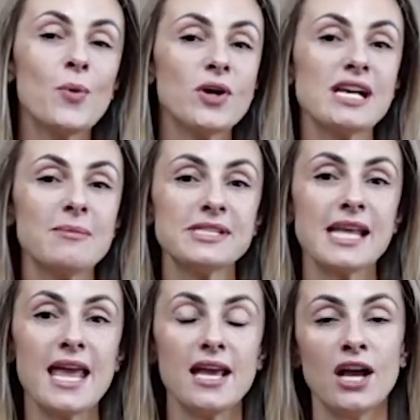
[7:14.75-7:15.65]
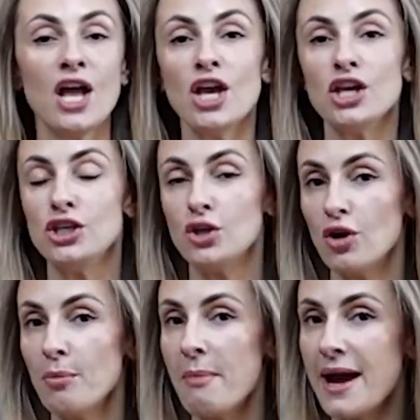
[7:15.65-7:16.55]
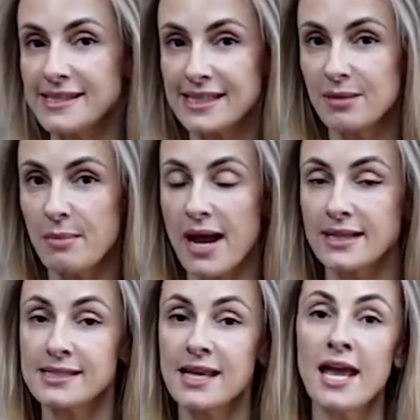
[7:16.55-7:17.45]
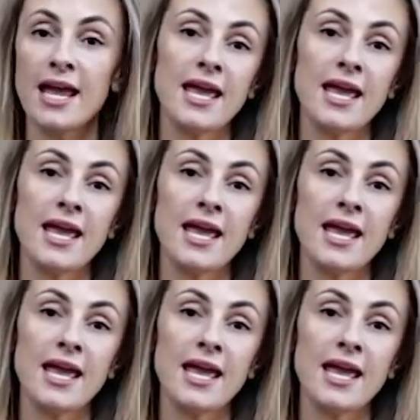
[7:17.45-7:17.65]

what I'm saying, your muscle mass